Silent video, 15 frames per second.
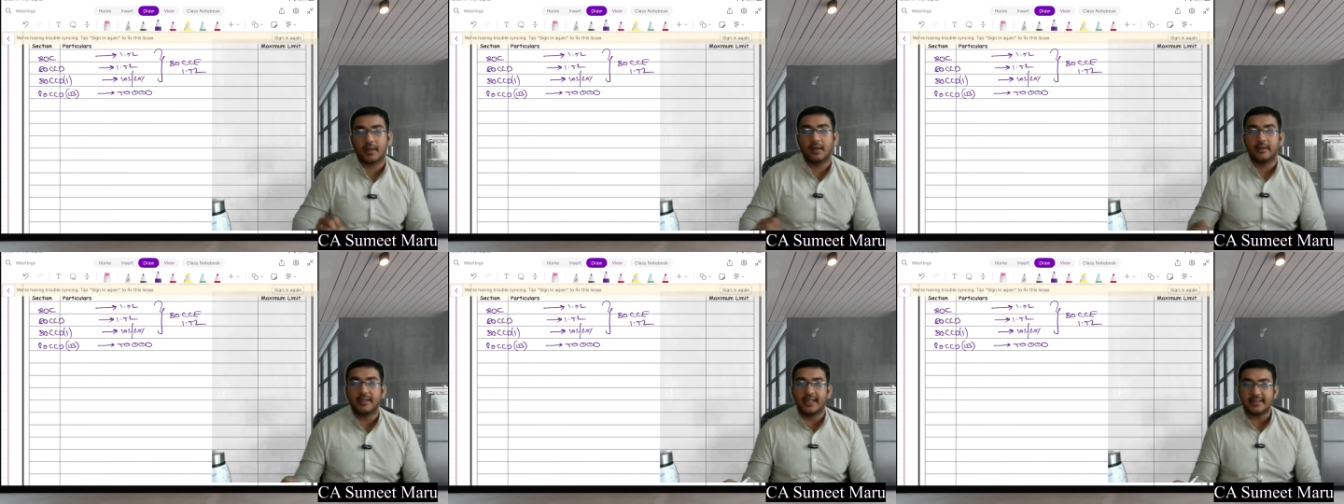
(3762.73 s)

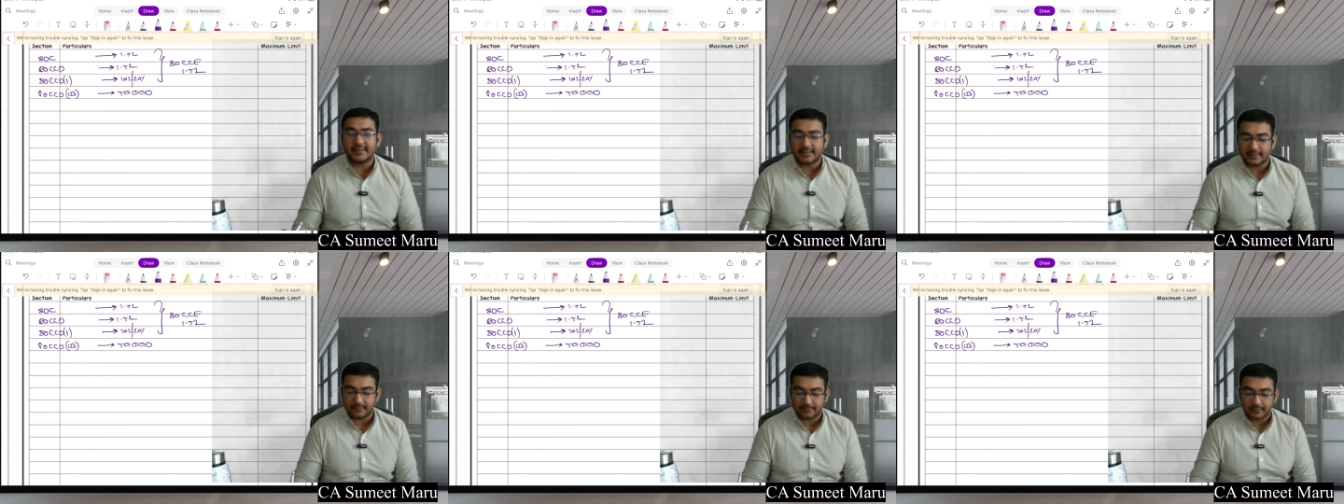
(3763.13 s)

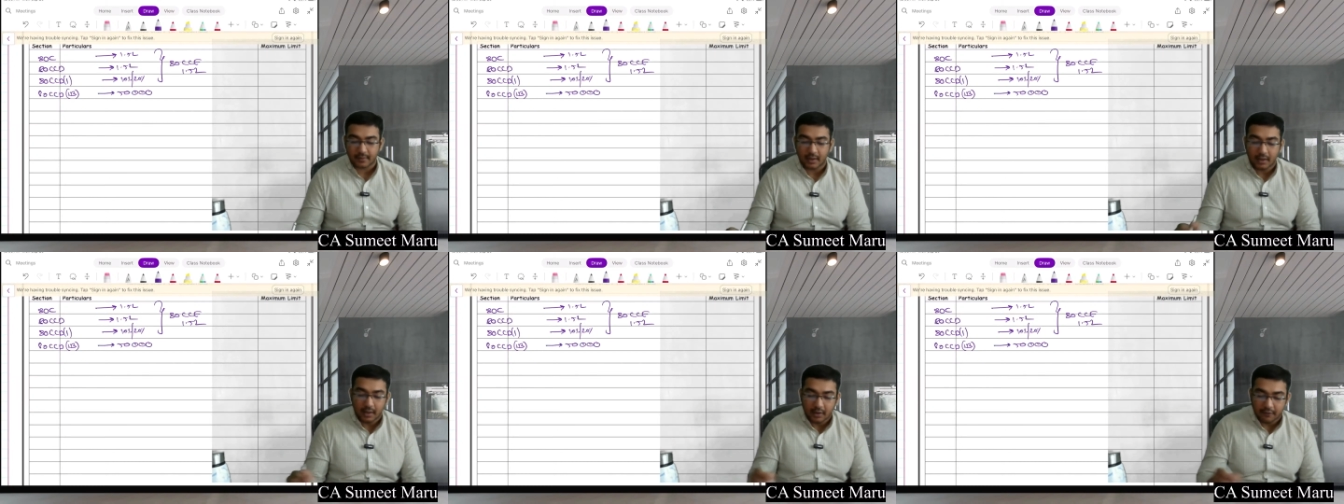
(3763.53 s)
Yes.
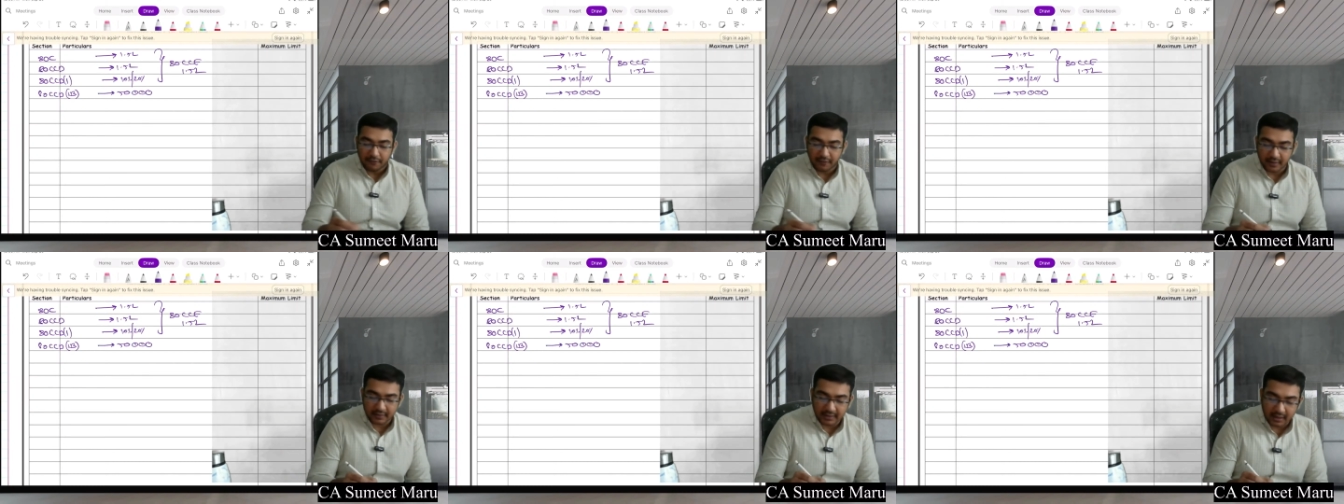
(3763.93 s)

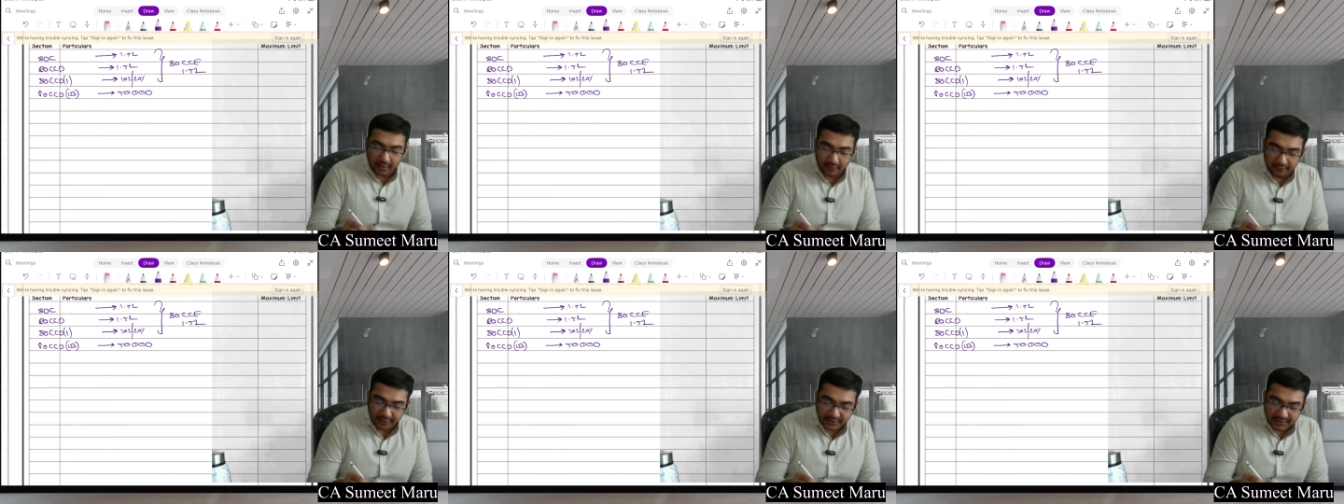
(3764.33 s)
Further,
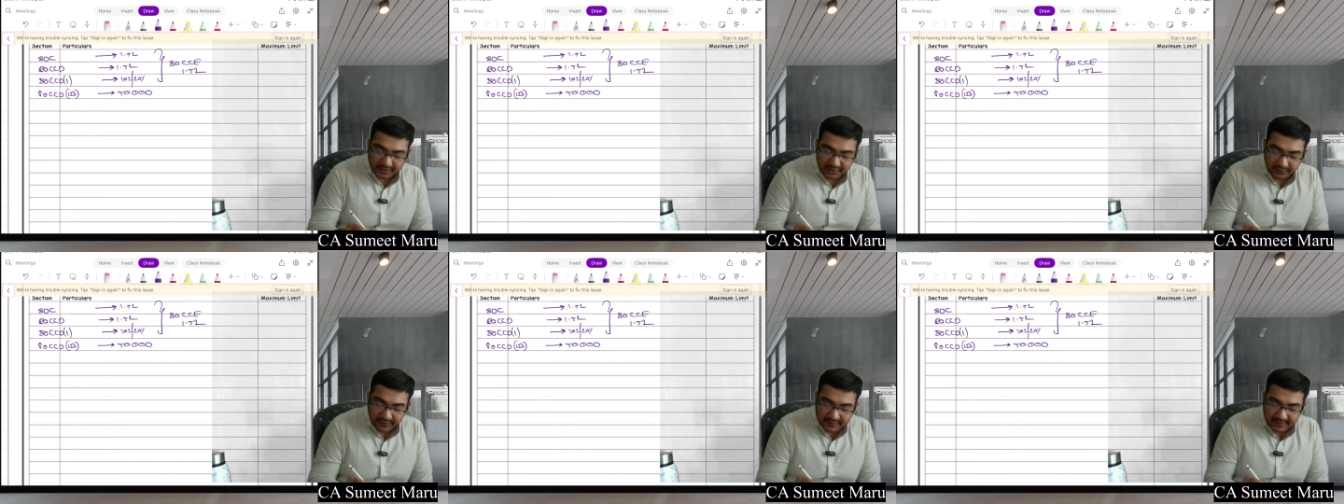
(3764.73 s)
which
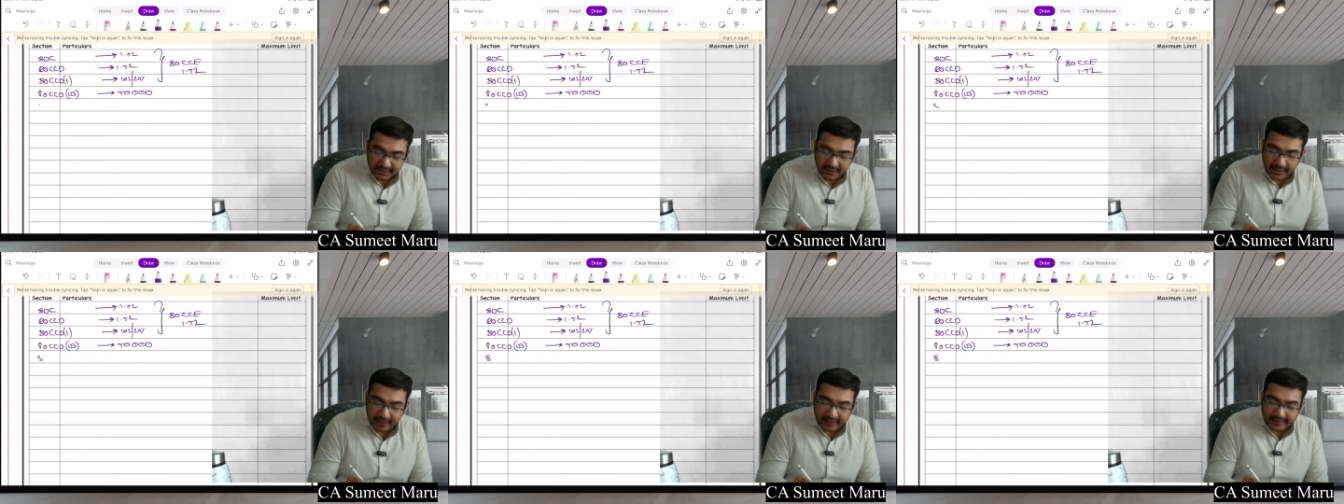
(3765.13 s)
section we seen?
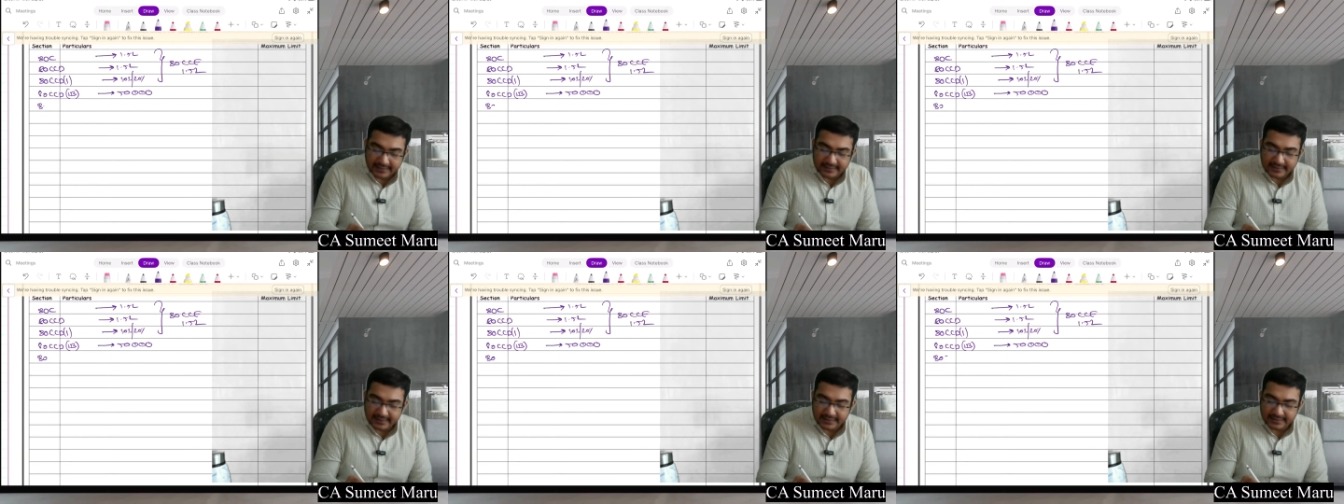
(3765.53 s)

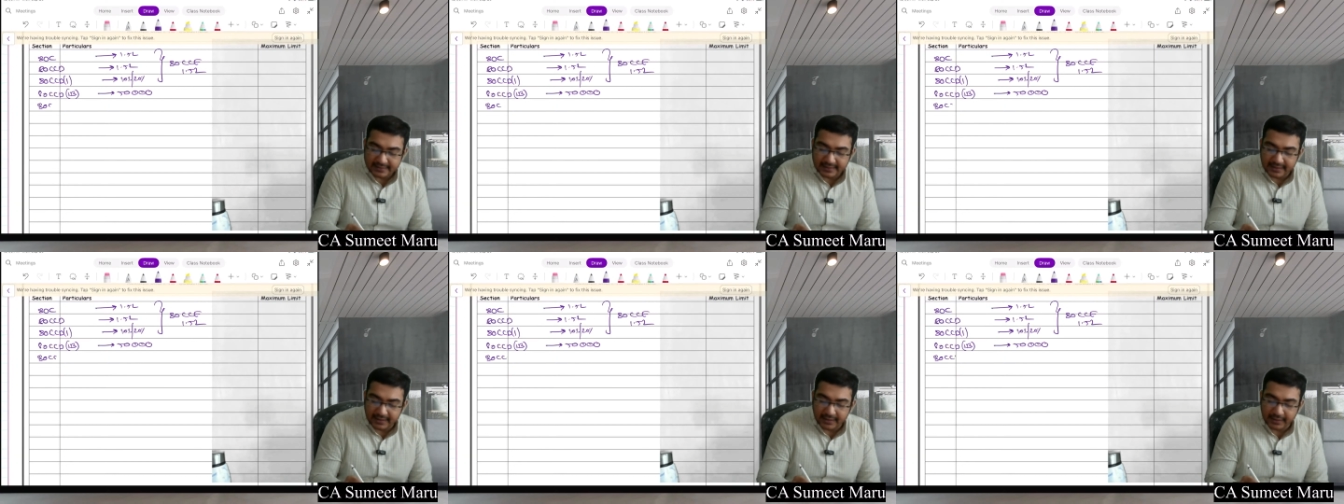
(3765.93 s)

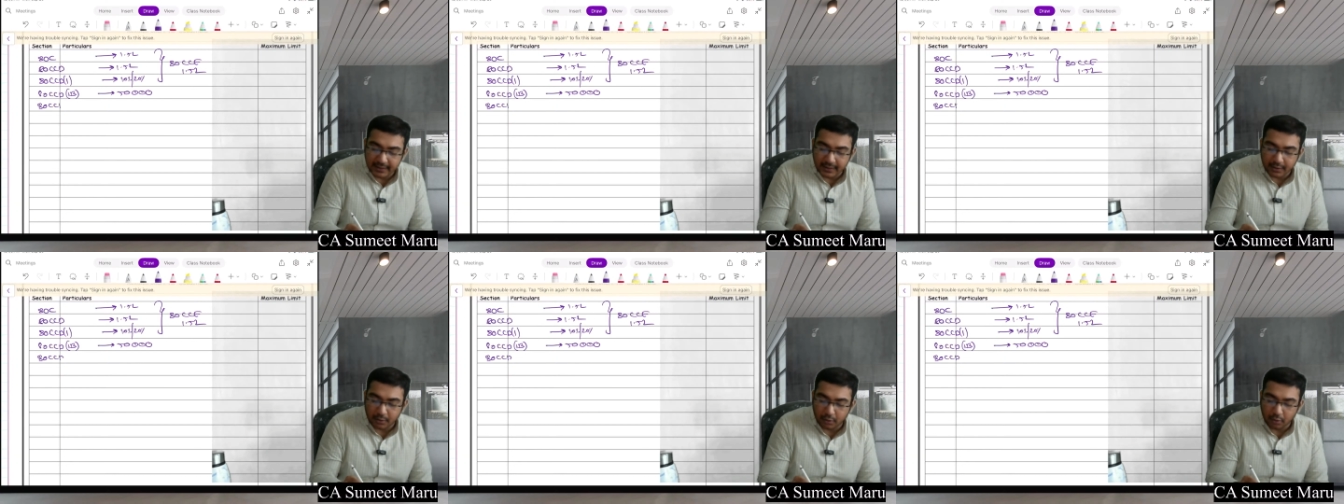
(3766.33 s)

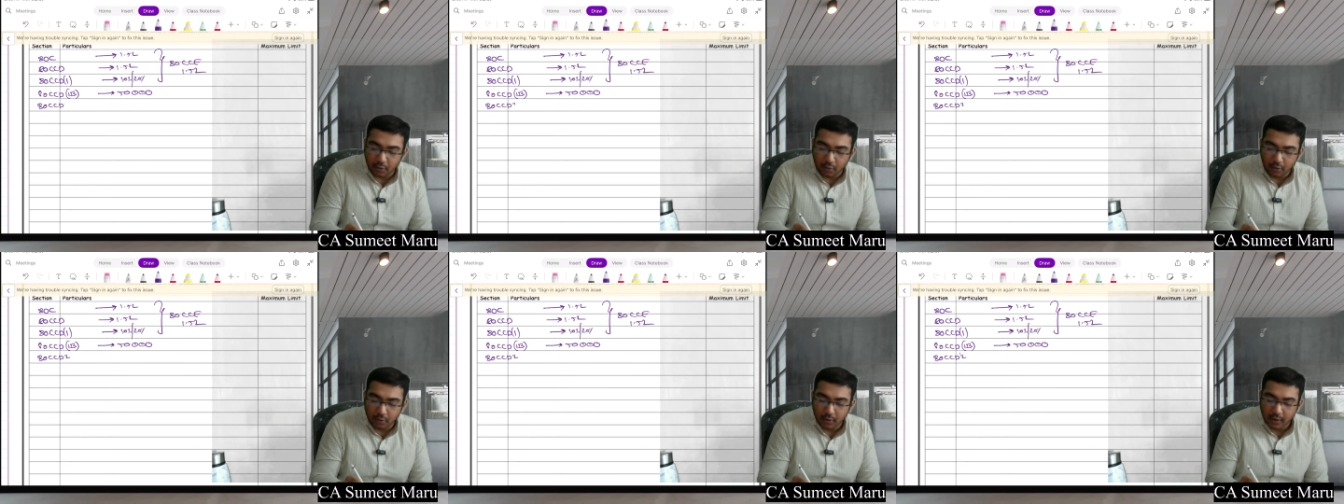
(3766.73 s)

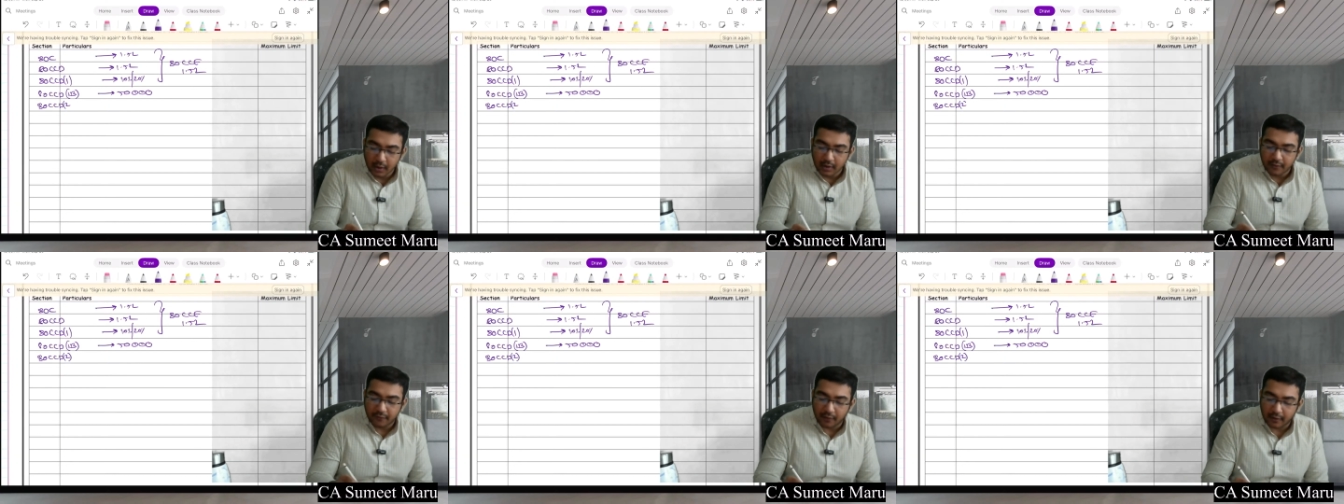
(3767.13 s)
ATCCD2
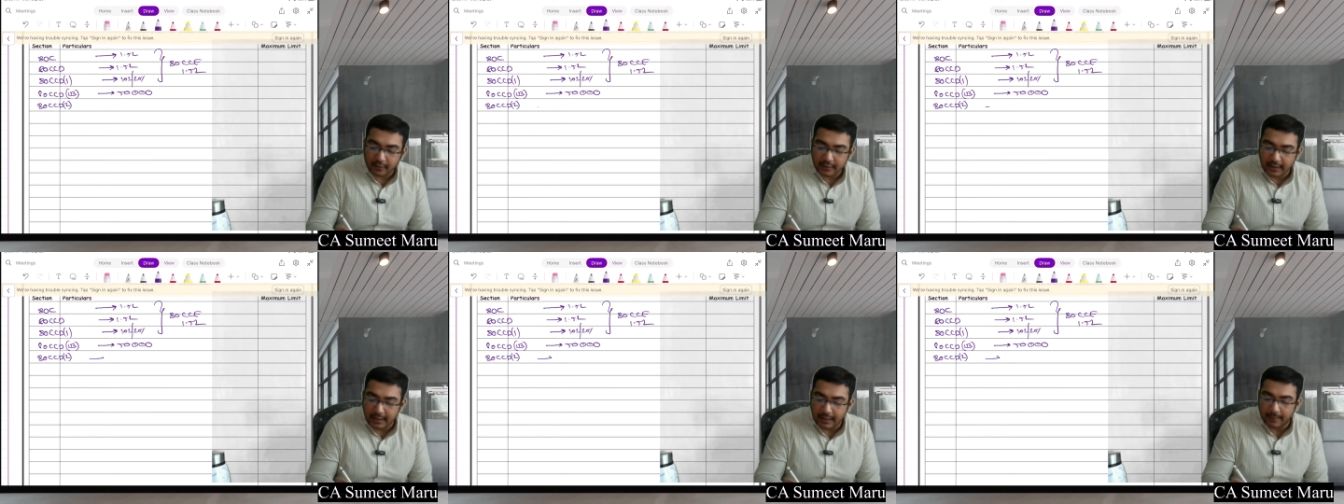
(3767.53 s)
for
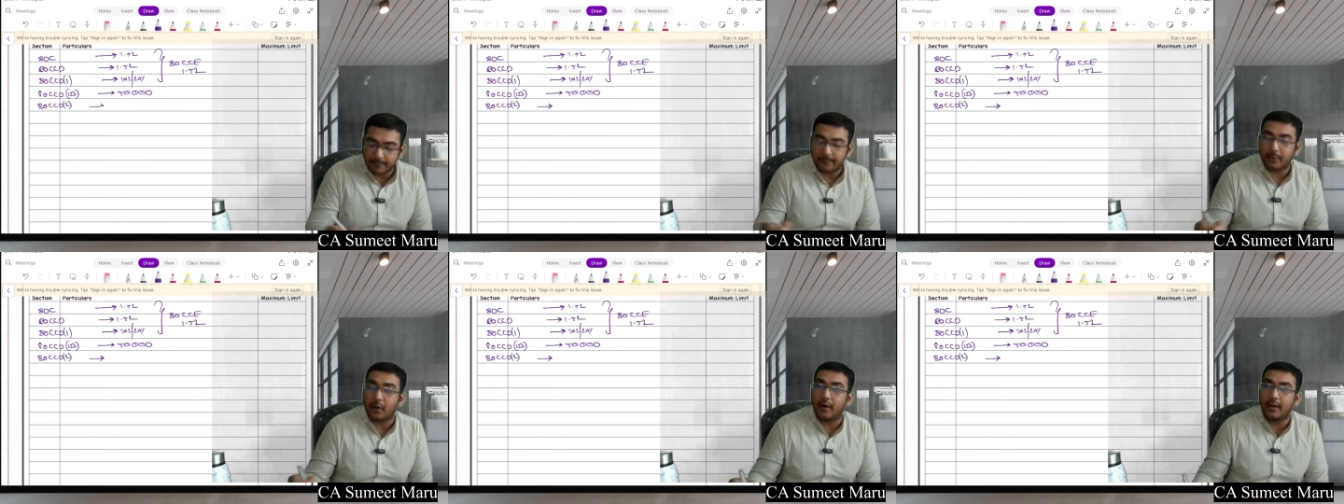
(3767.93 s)
the
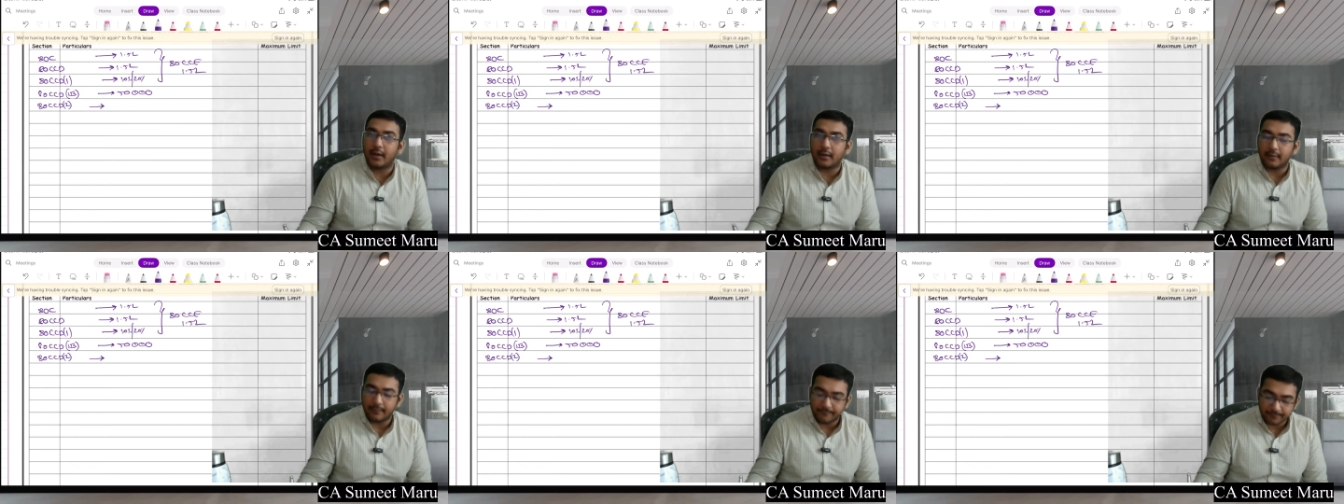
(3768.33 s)

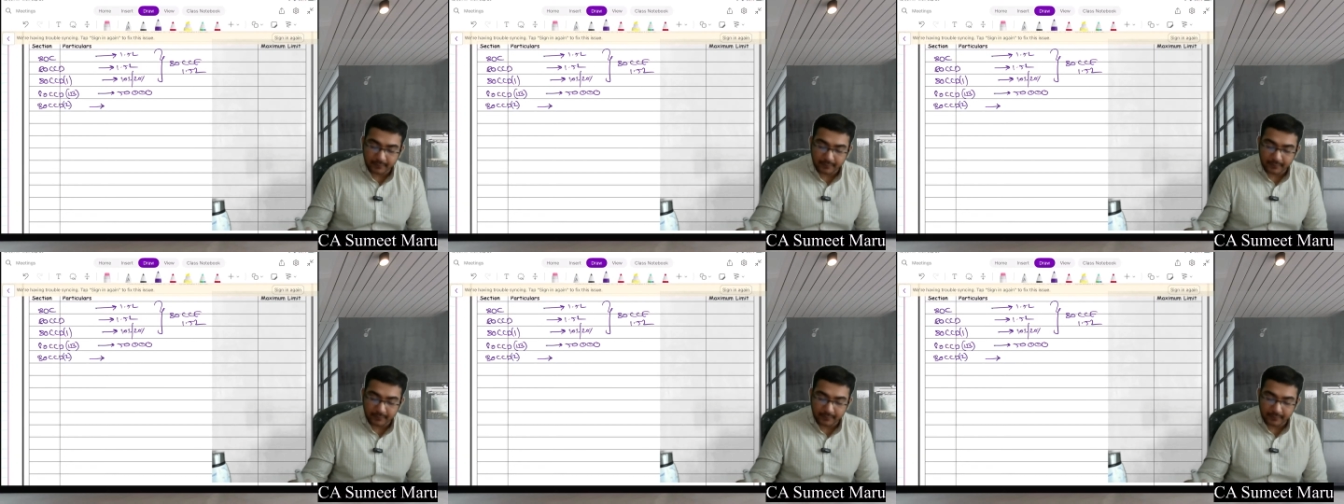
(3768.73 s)
employer.